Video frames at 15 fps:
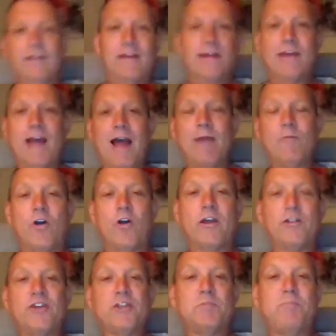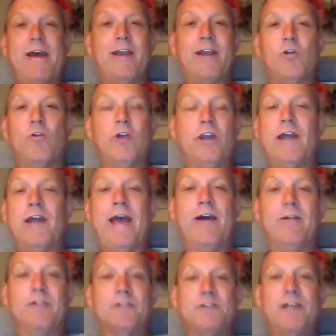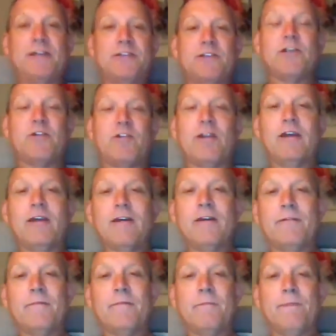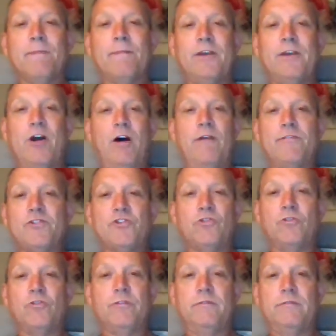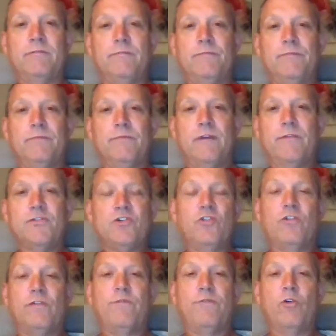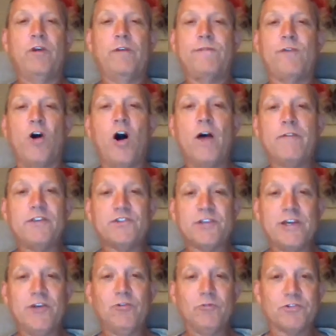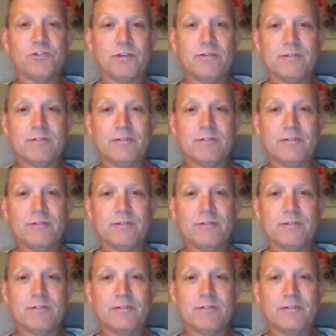a game where I can just bat according to how it's necessary. I've scored a 45 in singles